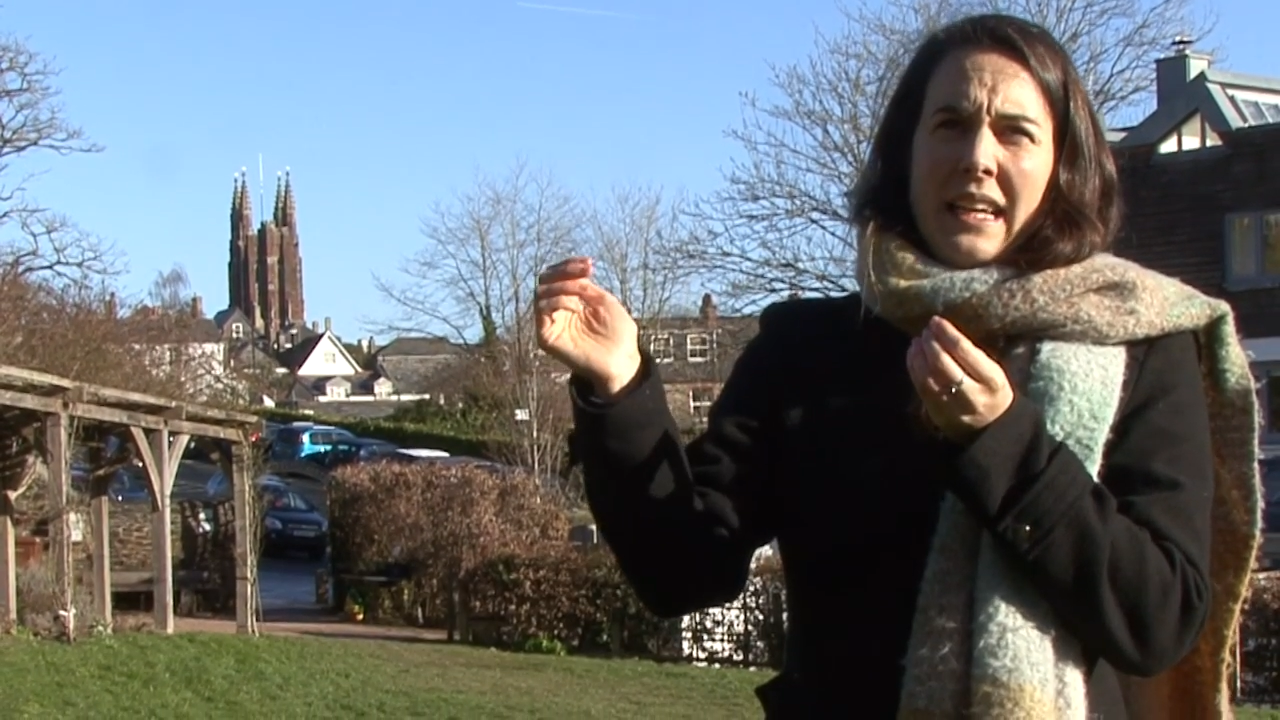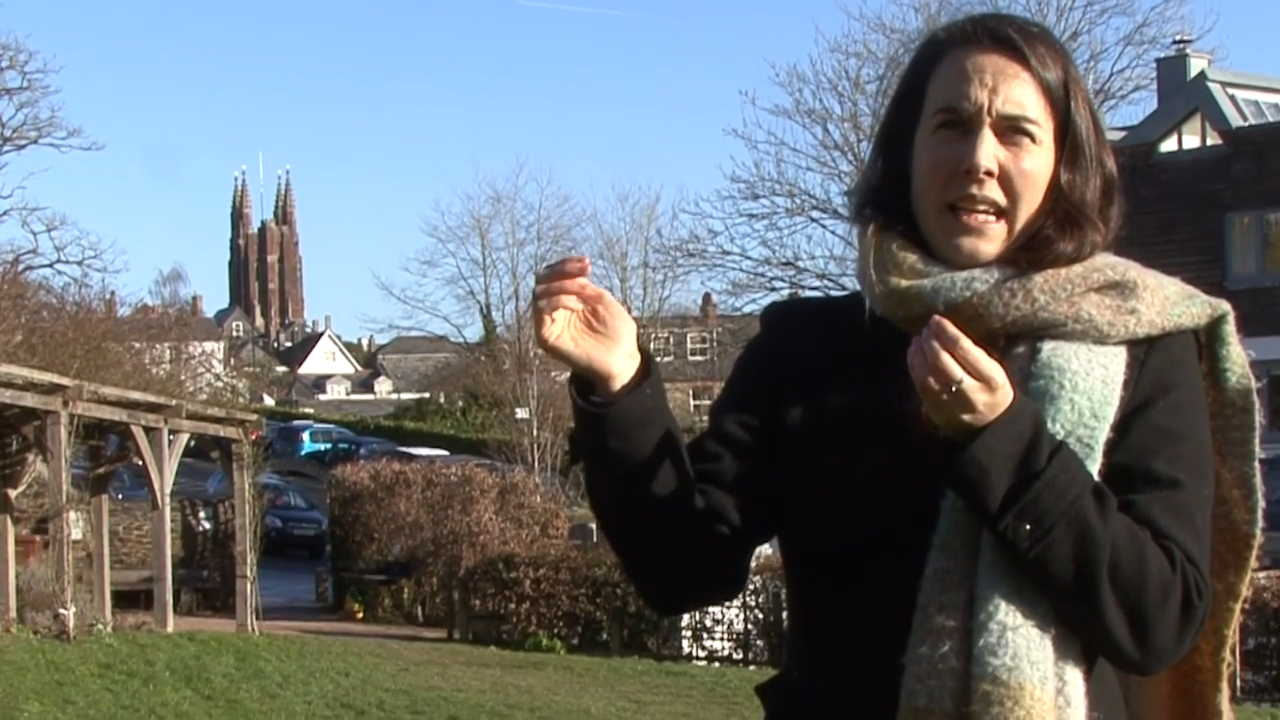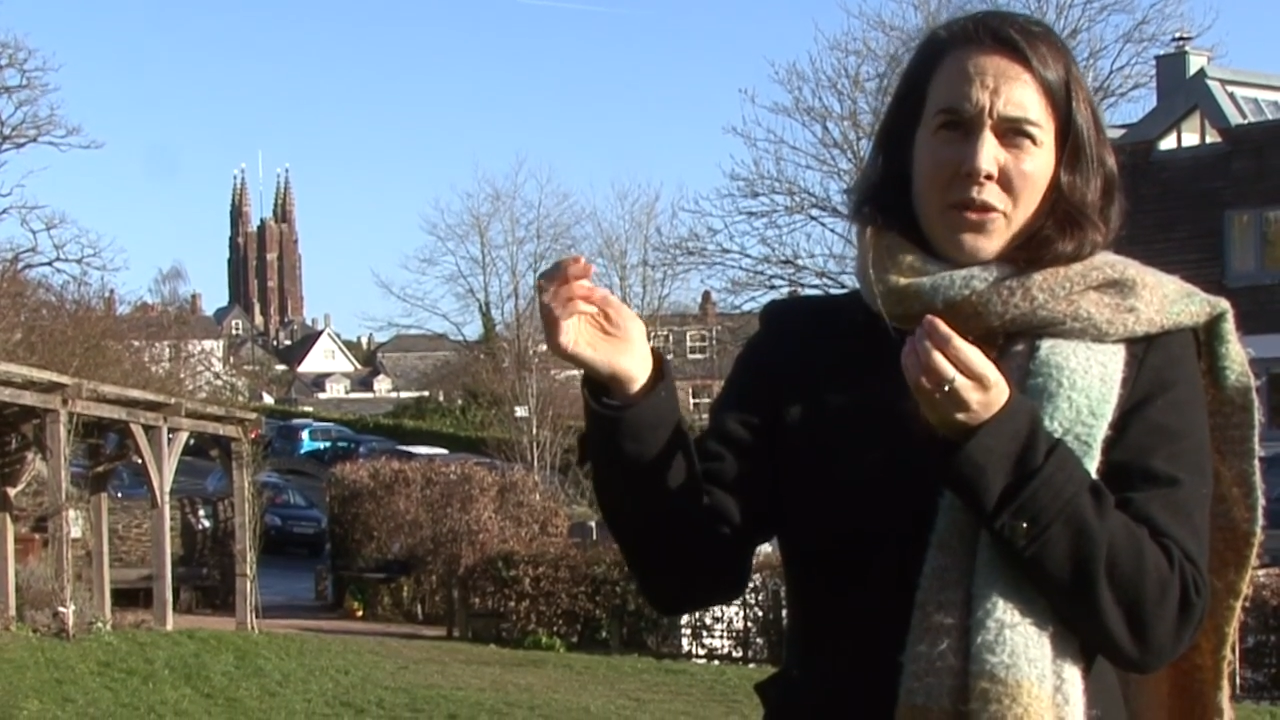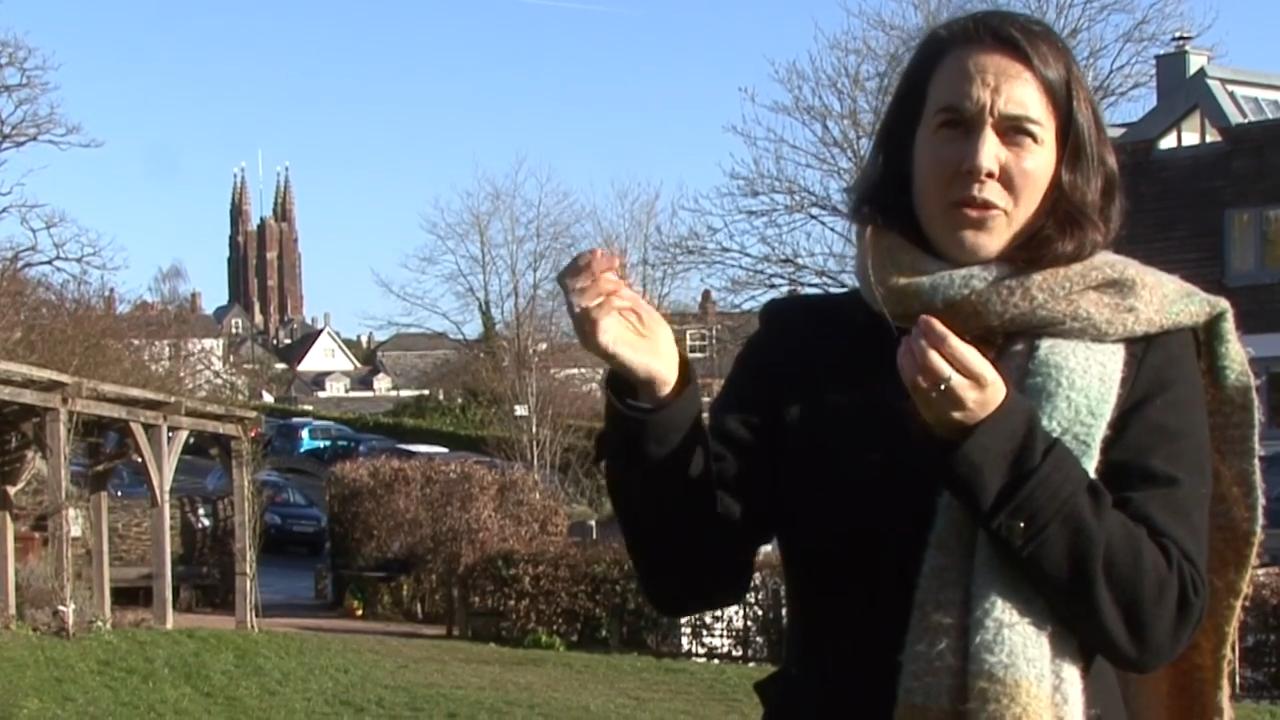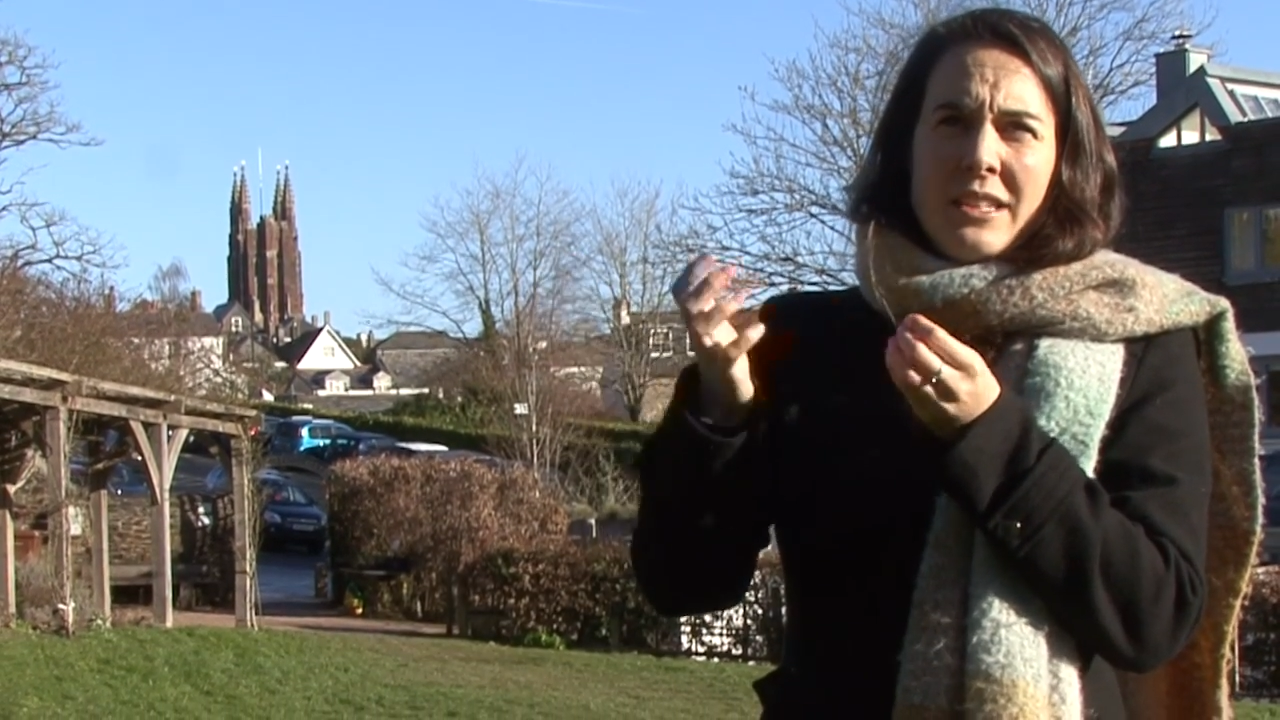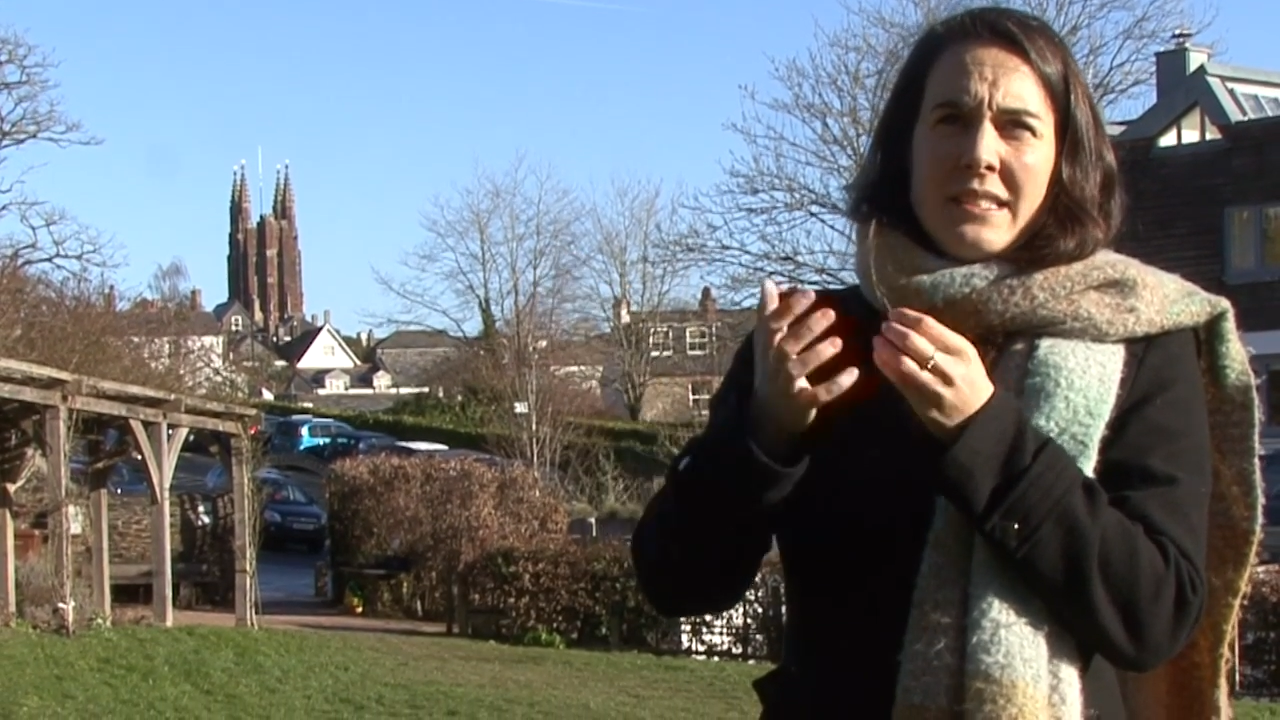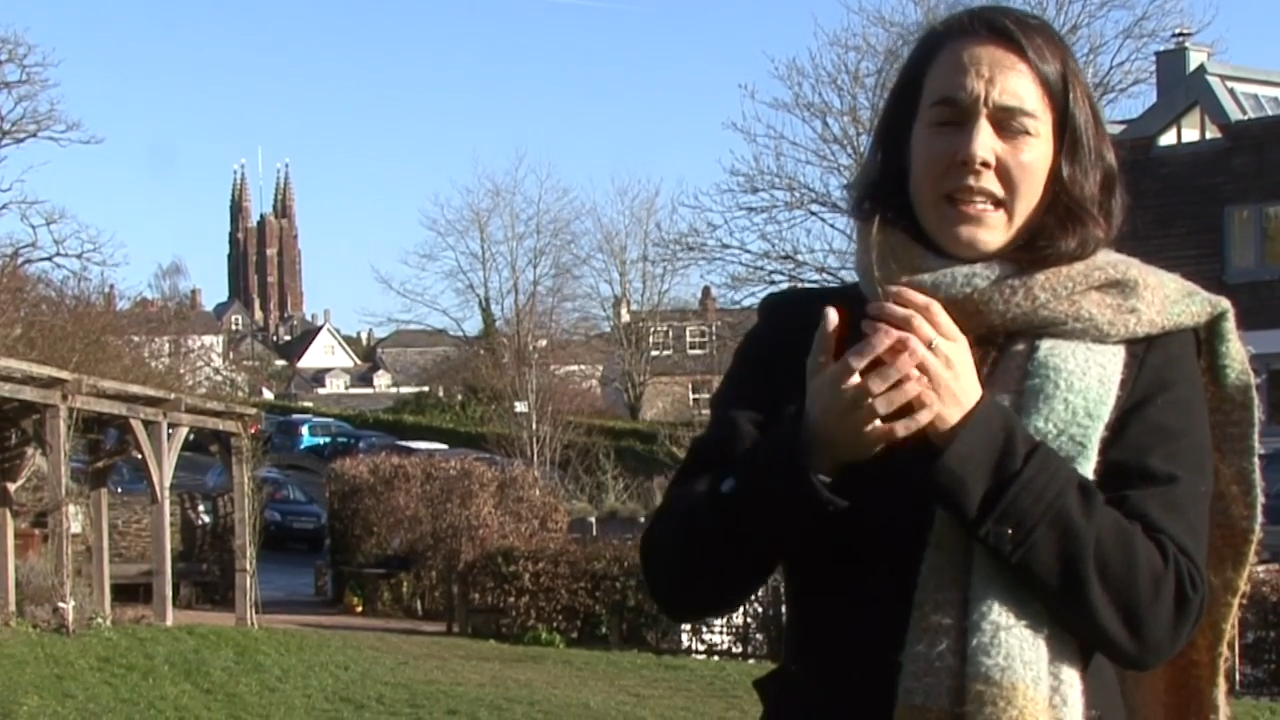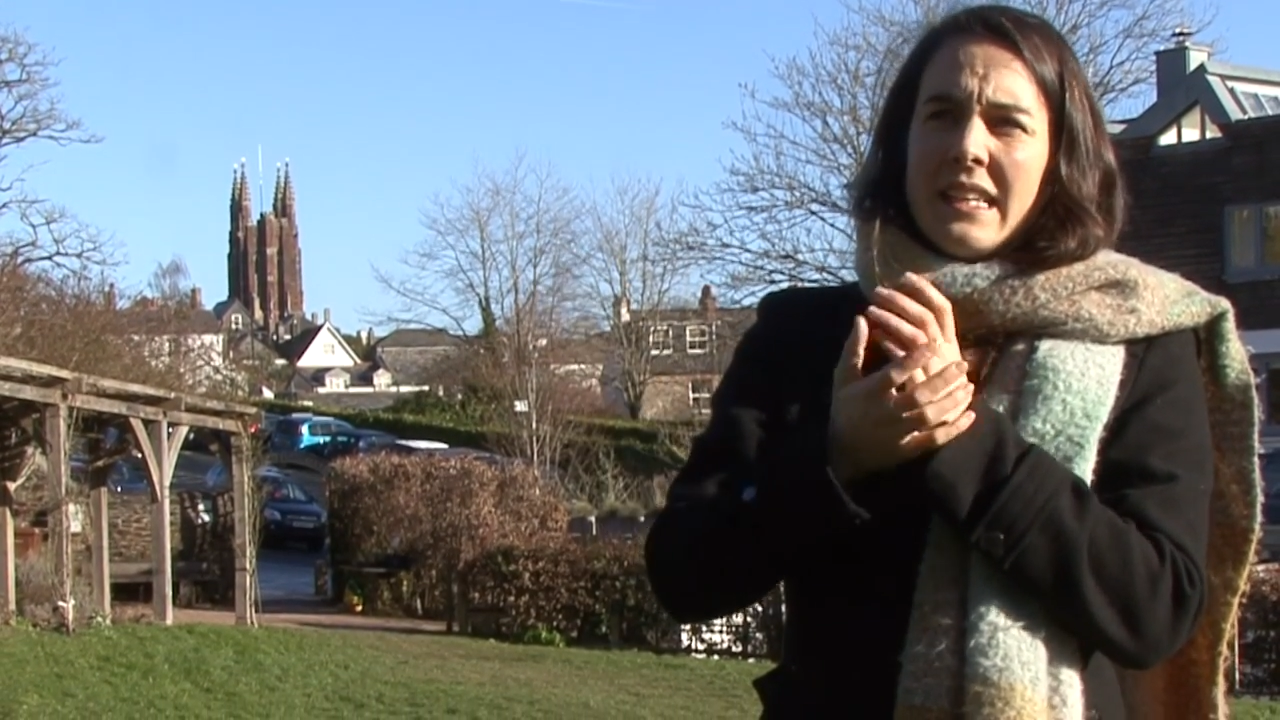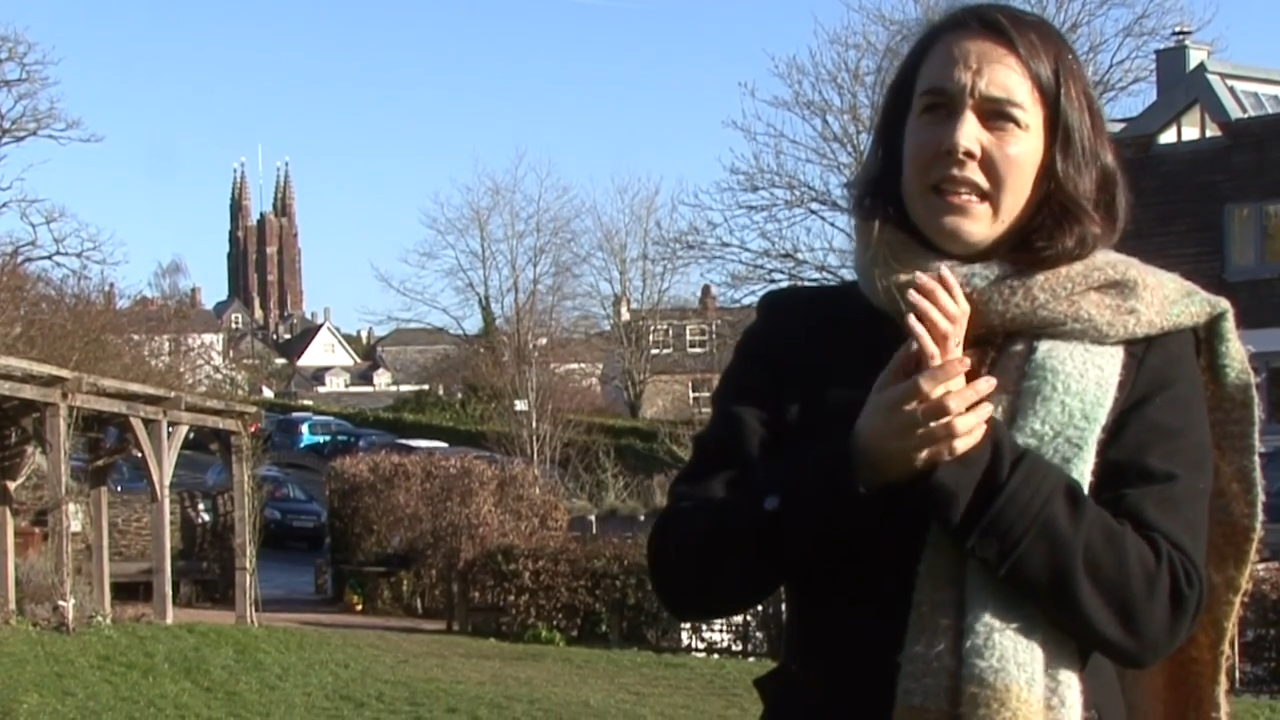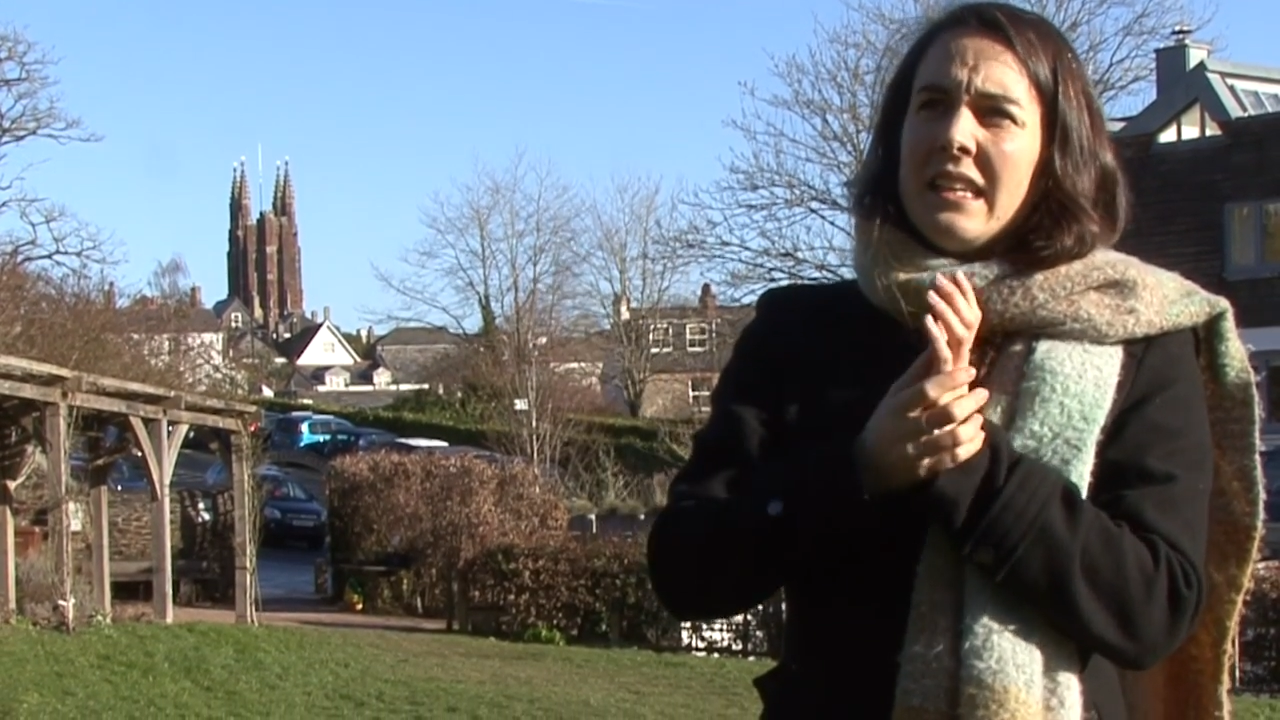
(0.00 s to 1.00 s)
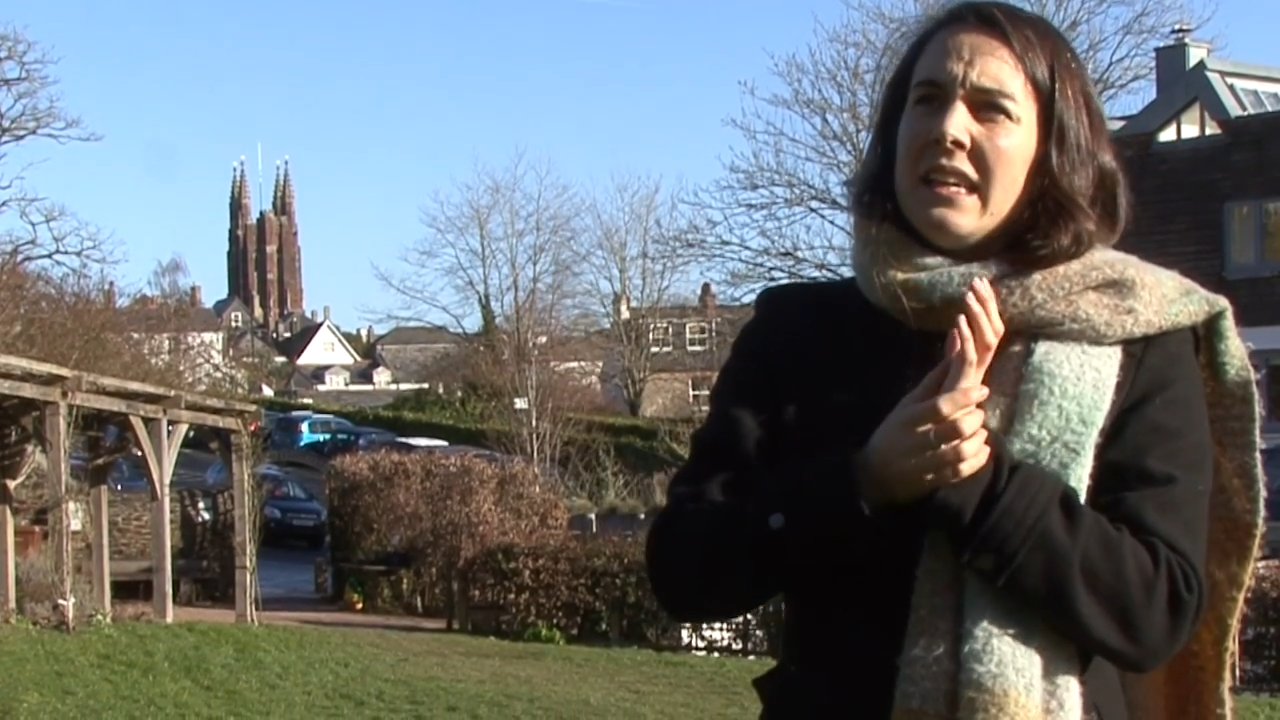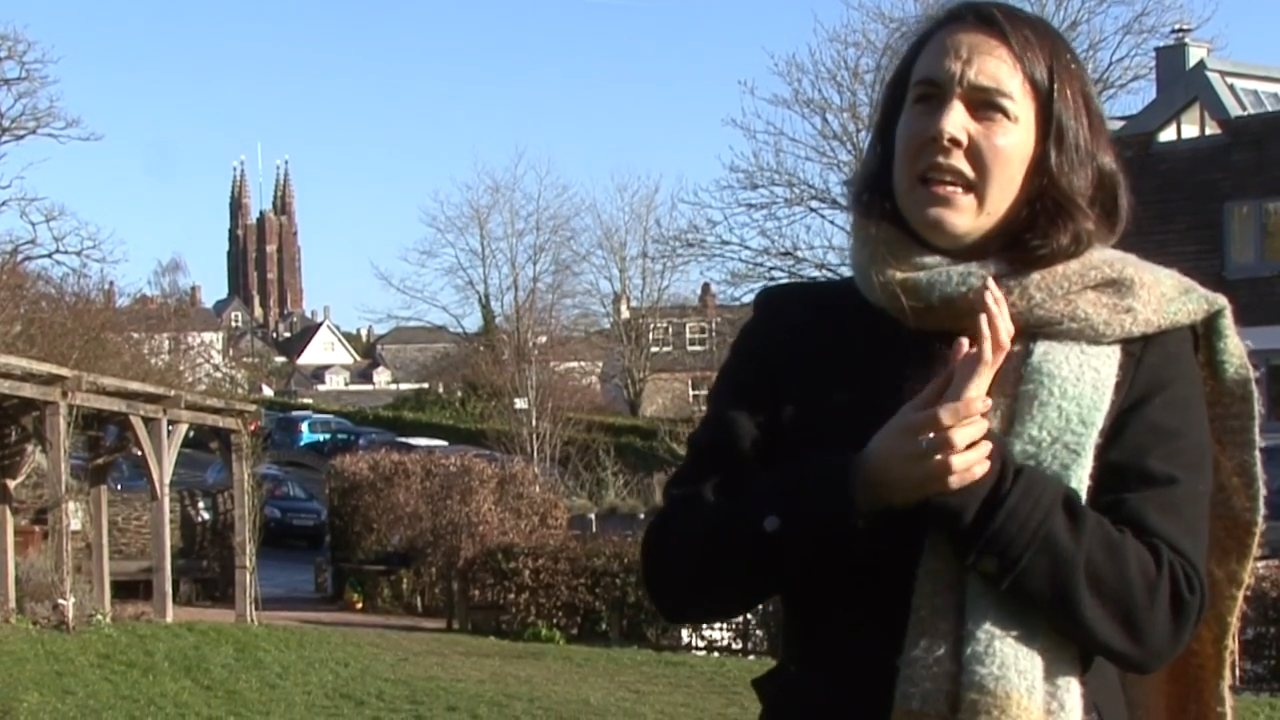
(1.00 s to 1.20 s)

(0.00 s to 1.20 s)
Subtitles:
increasing.